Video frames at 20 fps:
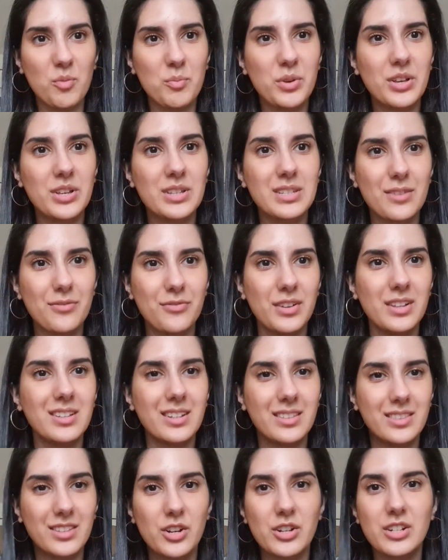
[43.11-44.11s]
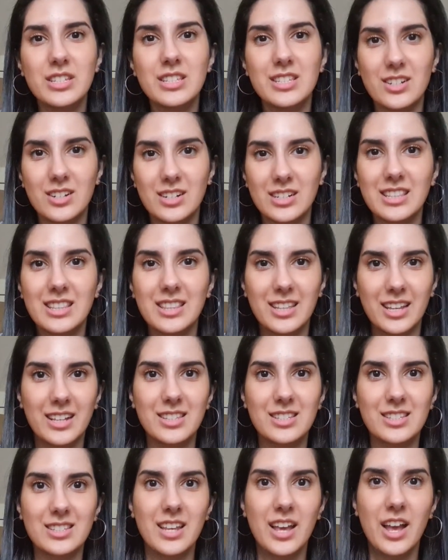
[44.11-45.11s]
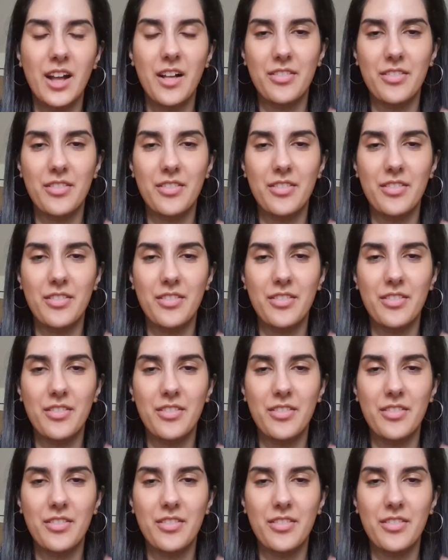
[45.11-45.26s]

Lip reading: because I feel like there are certain things